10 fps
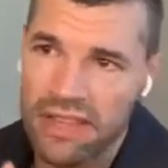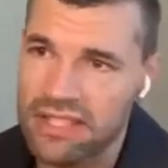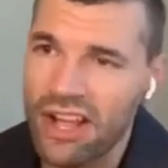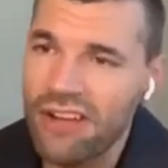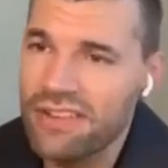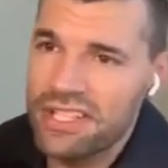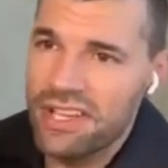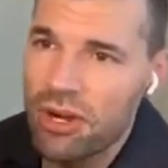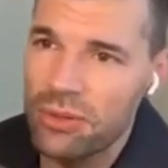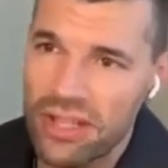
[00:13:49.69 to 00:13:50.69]
There's
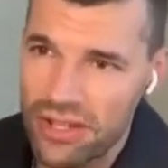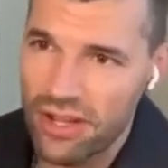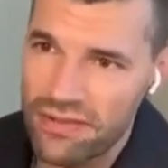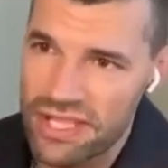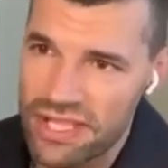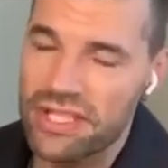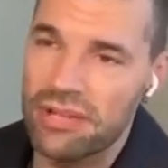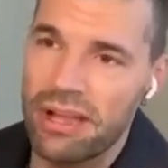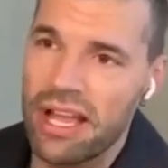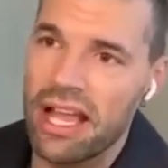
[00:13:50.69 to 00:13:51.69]
obviously a whole other
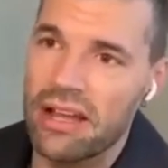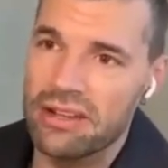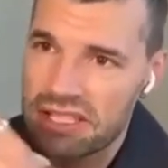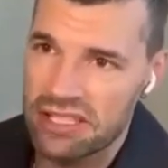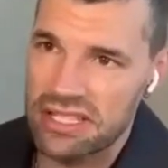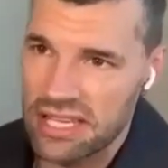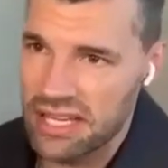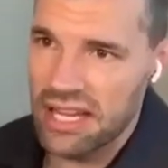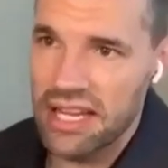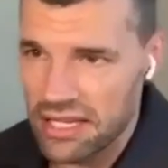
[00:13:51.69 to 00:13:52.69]
conversation about how to
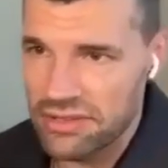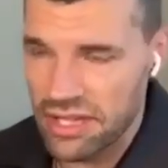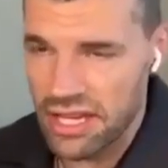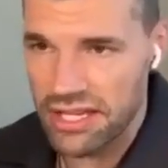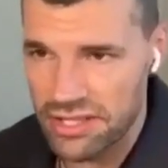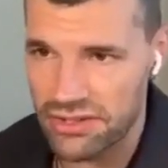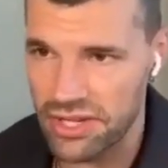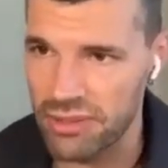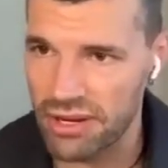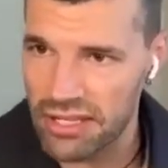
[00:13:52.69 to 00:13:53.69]
sustain
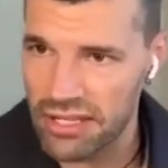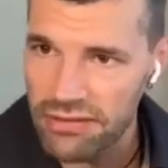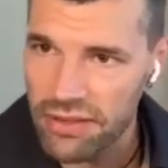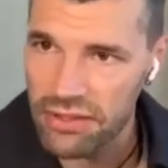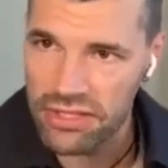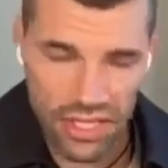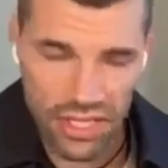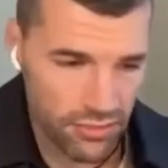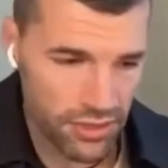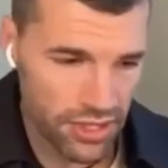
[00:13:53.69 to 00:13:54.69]
artistry, but I love that you
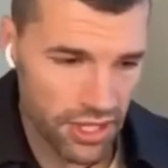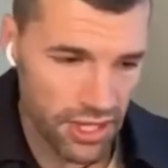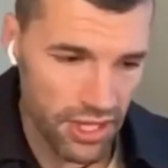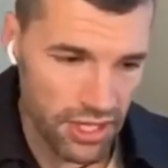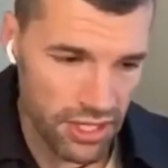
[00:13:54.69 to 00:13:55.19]
started with